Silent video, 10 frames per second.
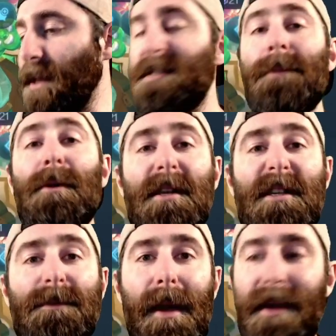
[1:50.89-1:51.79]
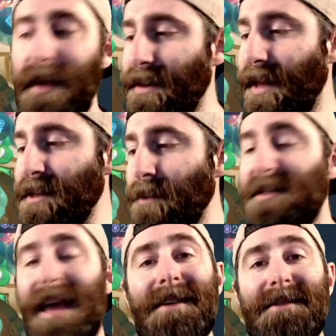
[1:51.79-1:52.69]
Typically speaking, unless I'm
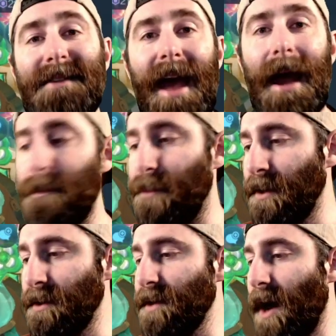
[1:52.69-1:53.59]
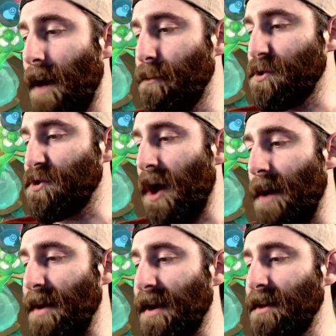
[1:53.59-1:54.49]
testing out a build, I will try
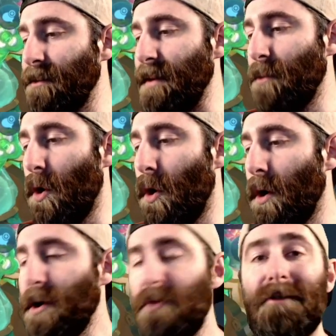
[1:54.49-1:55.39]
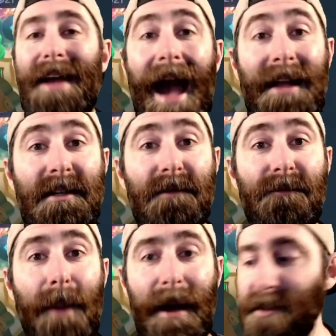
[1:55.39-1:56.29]
and be a little bit more
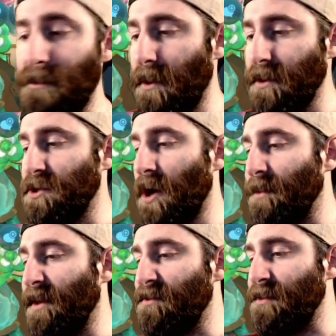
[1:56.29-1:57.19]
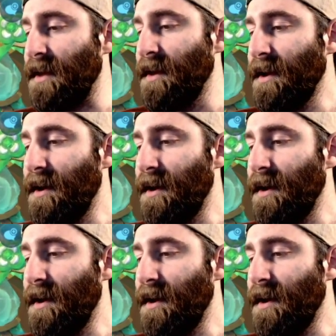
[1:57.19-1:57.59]
reactive based on what the shop gives me.